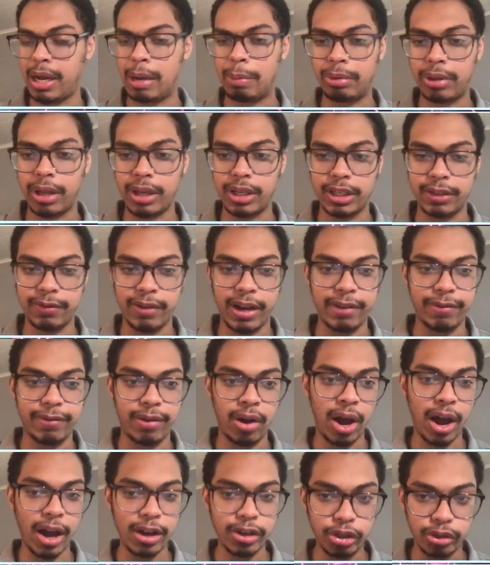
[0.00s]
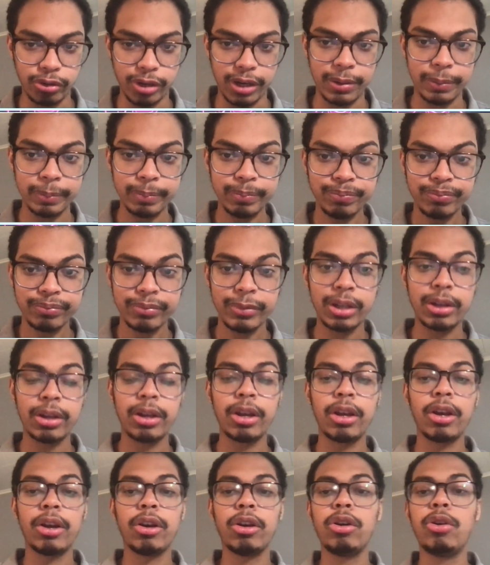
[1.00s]
at plus 500,
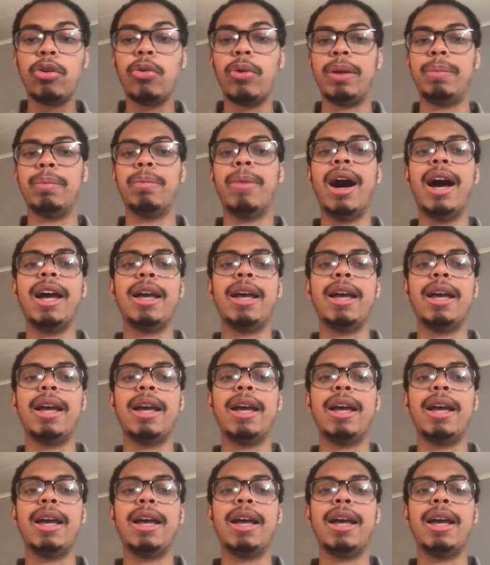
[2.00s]
who, in my